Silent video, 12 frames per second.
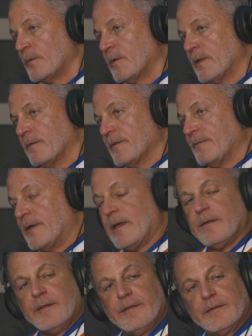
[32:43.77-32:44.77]
whether the
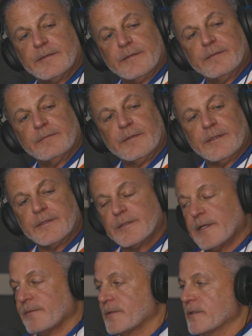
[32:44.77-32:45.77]
Valley into
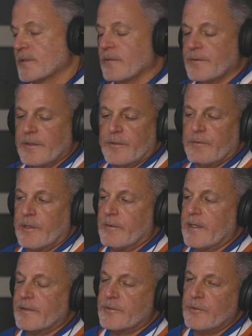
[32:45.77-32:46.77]
San Francisco or the other way
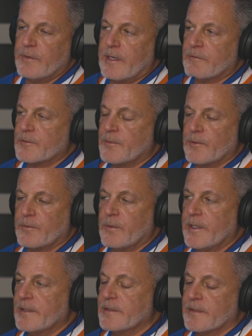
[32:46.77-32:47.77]
around, 2 hours both ways.